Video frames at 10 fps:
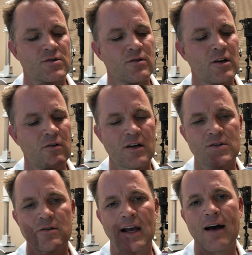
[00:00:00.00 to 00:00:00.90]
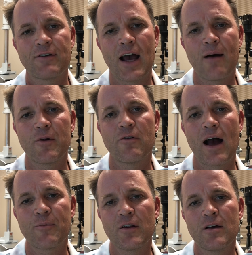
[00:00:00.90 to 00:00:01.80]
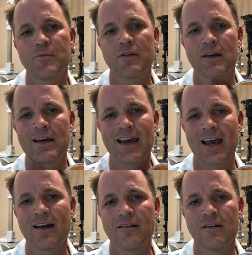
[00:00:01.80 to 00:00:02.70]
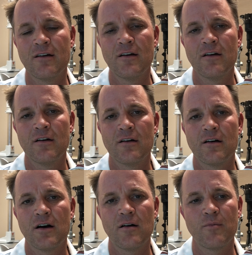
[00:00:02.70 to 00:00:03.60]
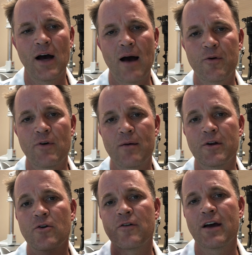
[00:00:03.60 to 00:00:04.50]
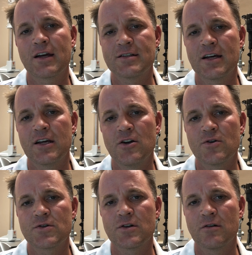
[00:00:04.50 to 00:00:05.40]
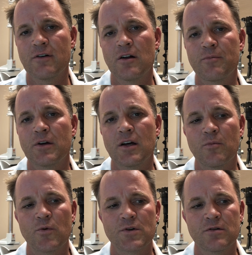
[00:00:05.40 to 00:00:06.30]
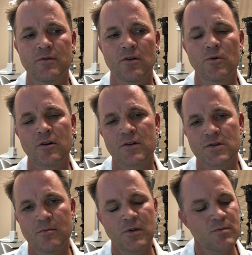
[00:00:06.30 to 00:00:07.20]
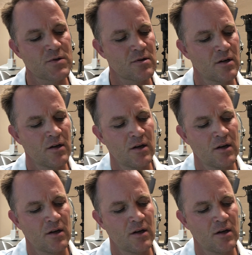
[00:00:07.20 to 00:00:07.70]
So they don't necessarily have to happen rapidly, but they can happen rapidly, or they can take years to develop and get more severe. What are the symptoms